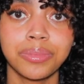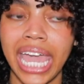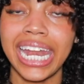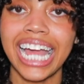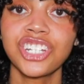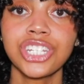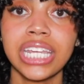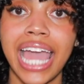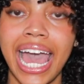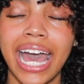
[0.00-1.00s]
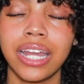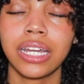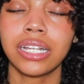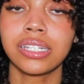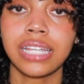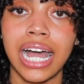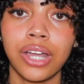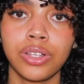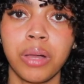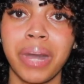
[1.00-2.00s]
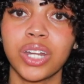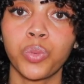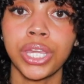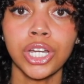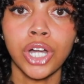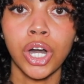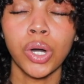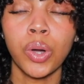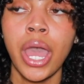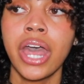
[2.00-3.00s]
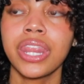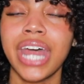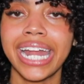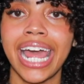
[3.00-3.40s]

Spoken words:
And I actually had a style about a week ago that